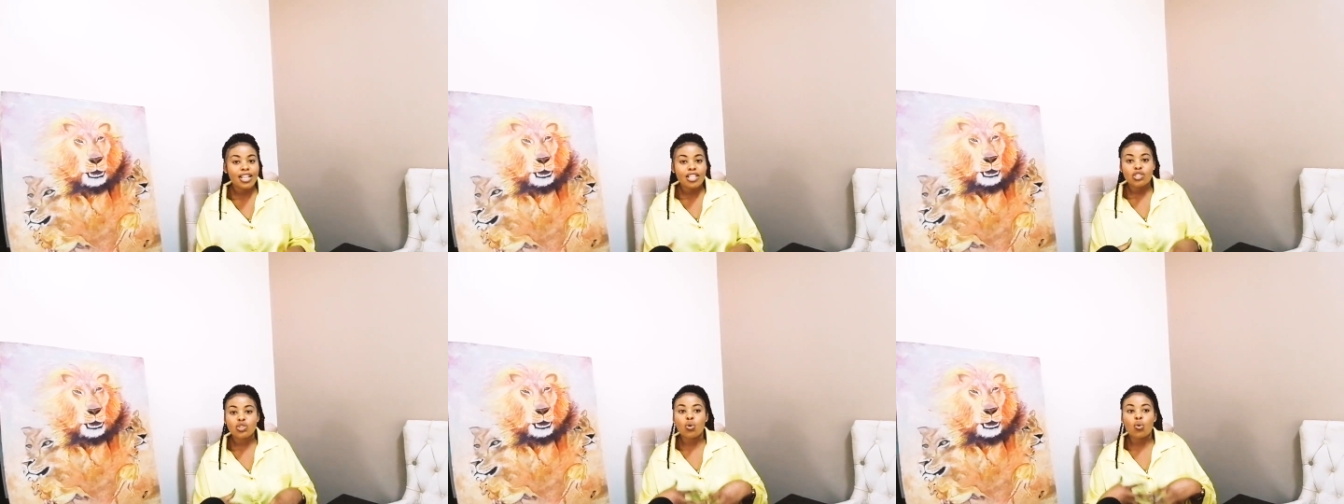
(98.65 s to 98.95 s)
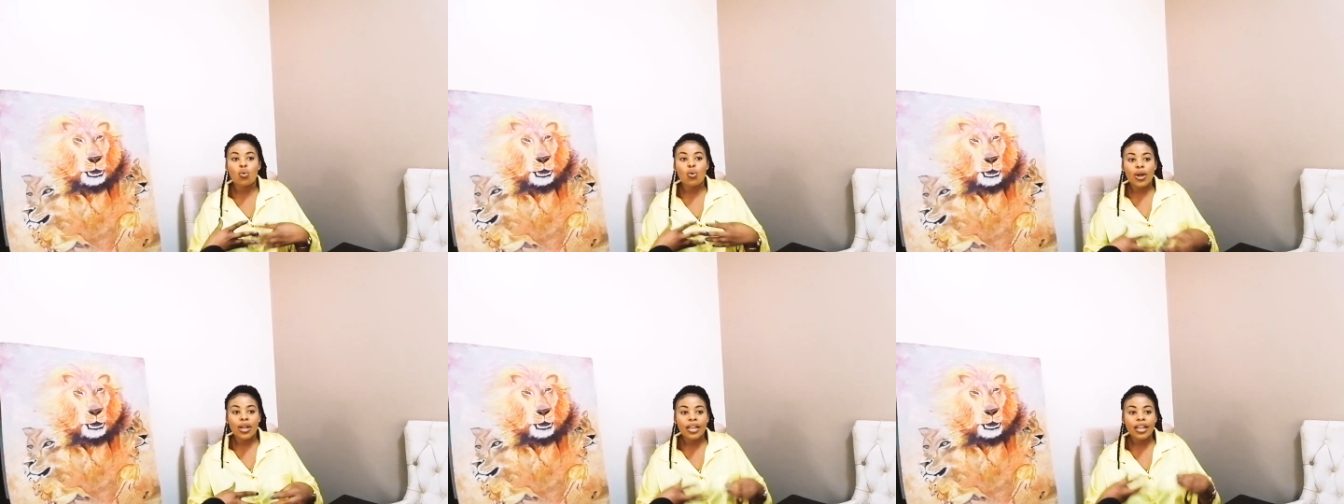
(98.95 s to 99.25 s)
So
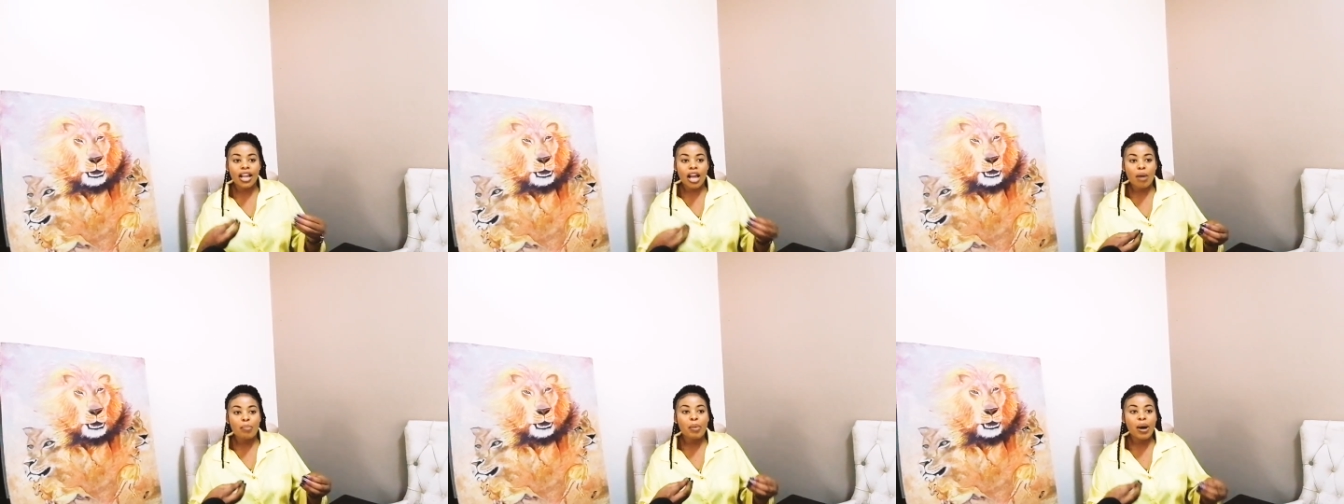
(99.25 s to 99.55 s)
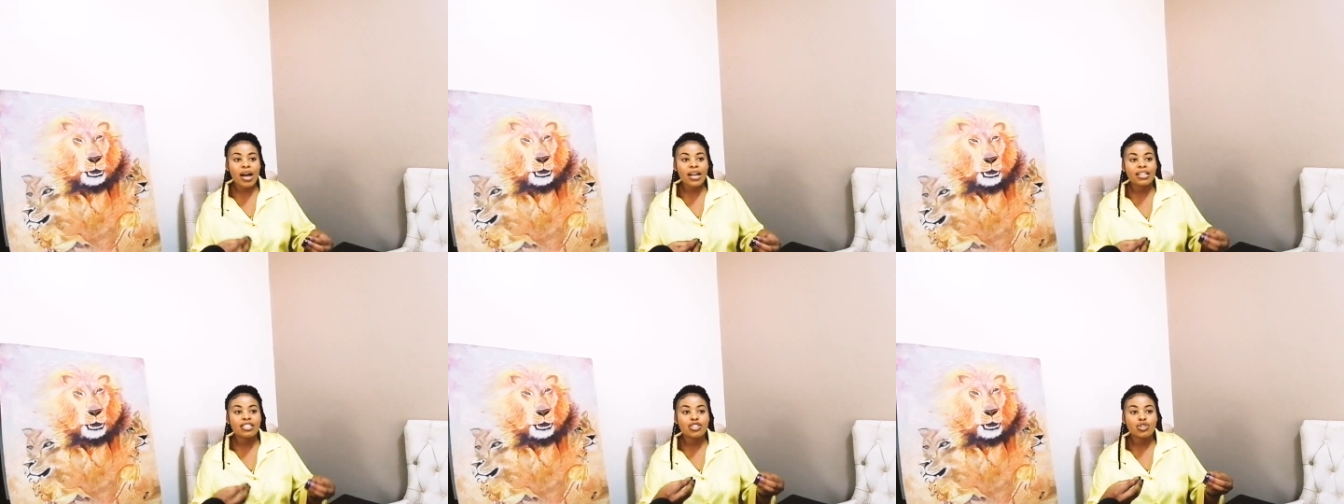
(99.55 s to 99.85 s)
waking up
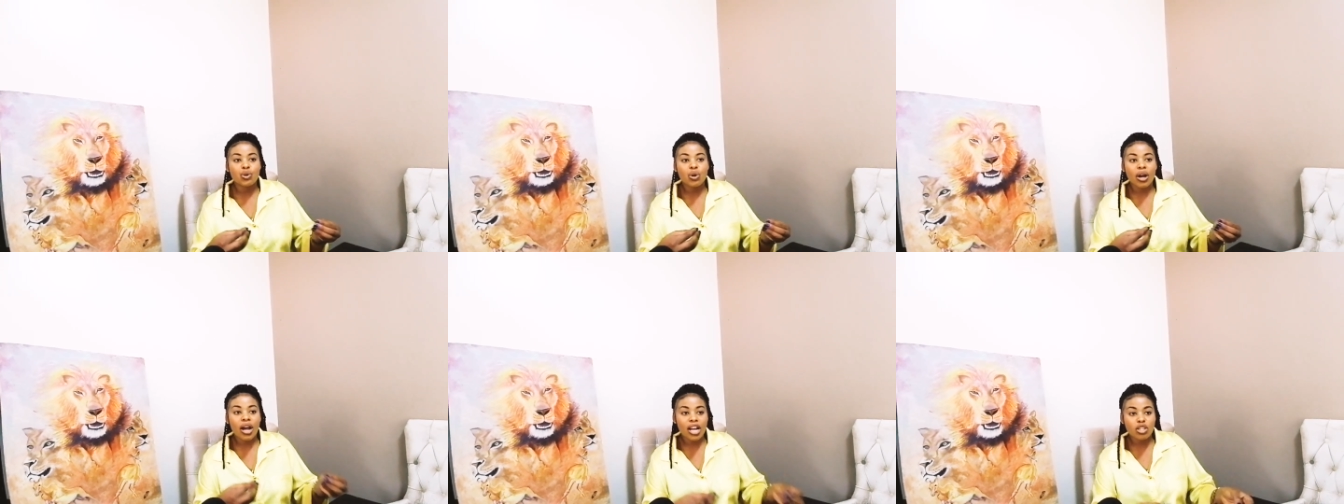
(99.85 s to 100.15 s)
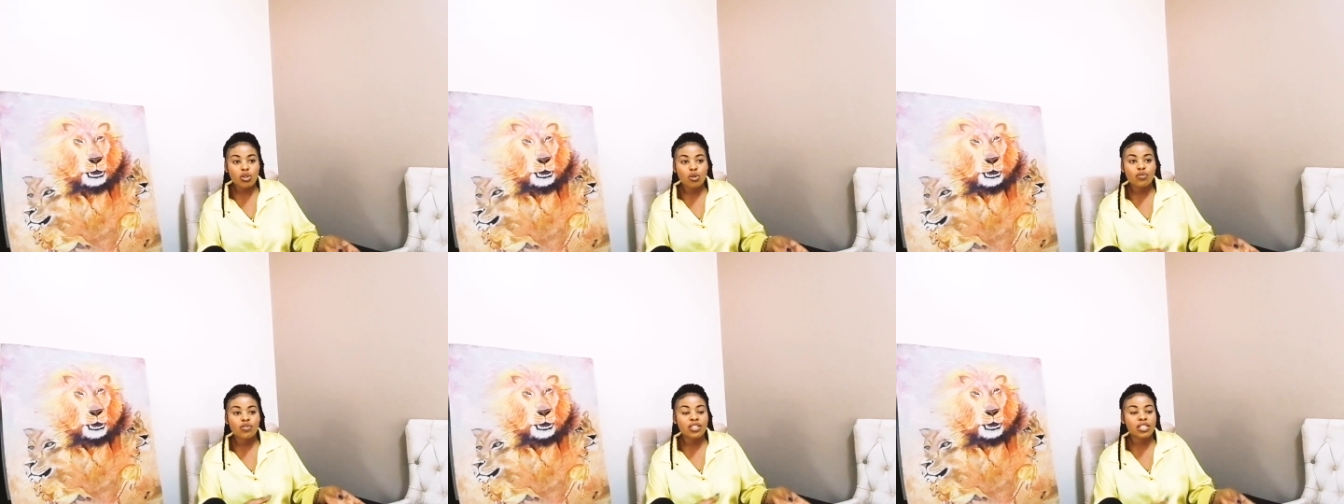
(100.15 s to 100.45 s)
and you
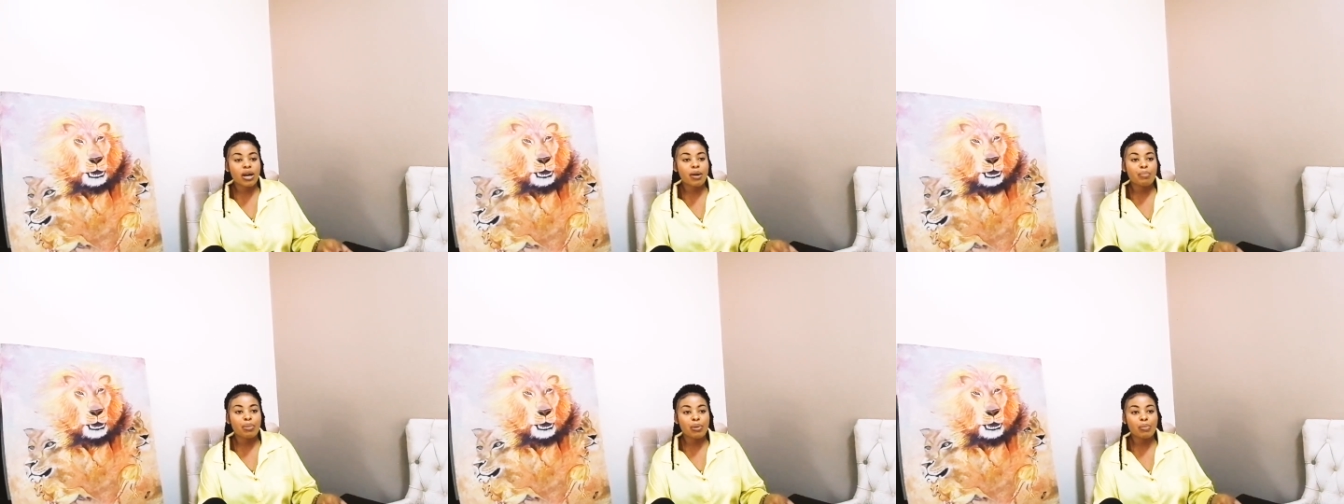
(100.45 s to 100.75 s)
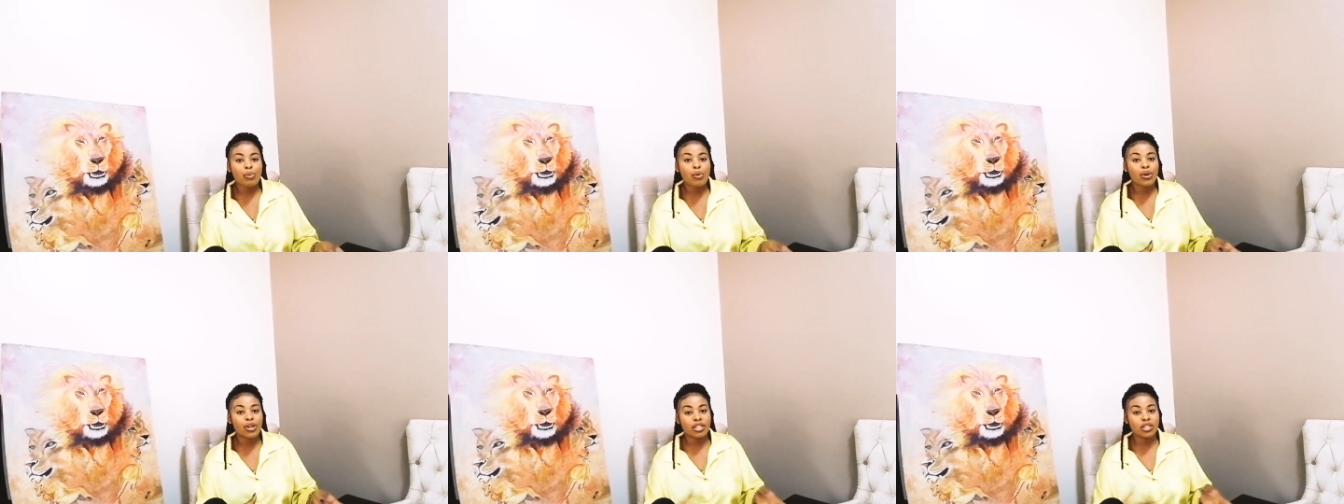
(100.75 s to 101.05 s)
cut off some
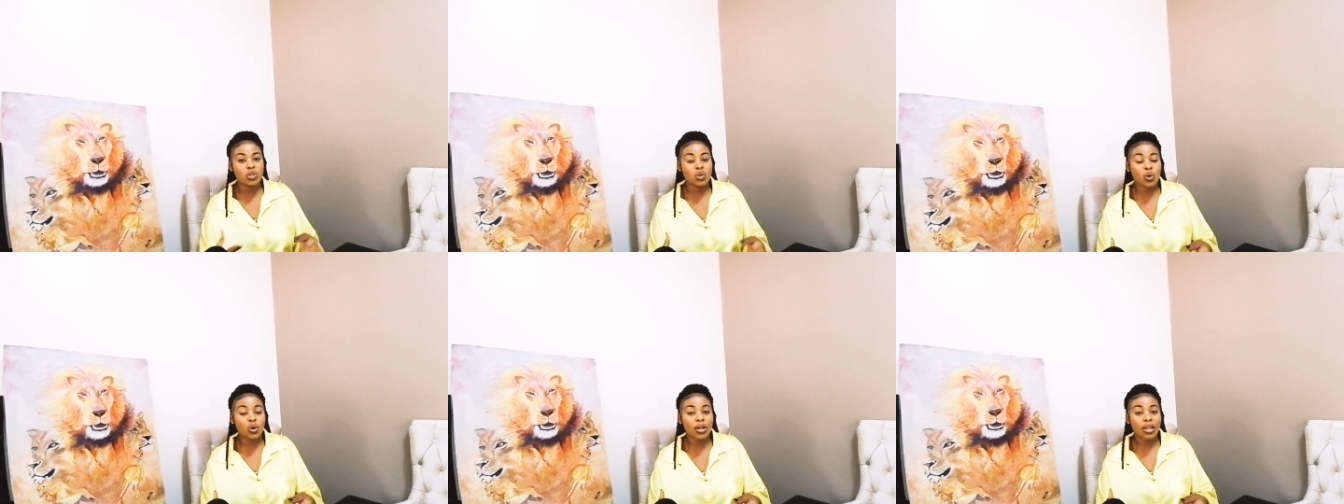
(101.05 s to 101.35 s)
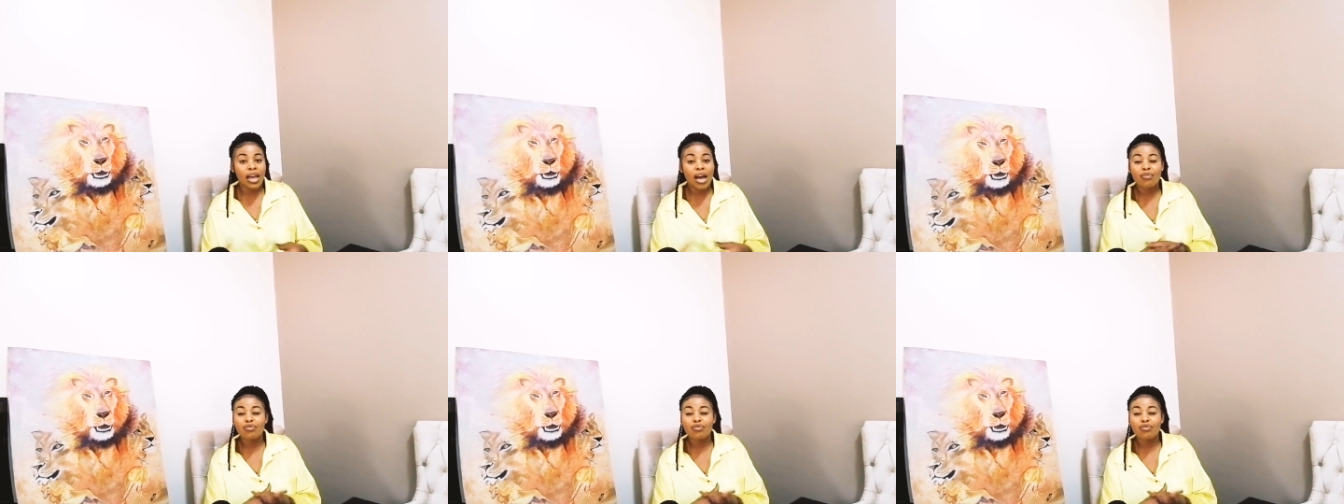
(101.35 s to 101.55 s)
people, it is okay.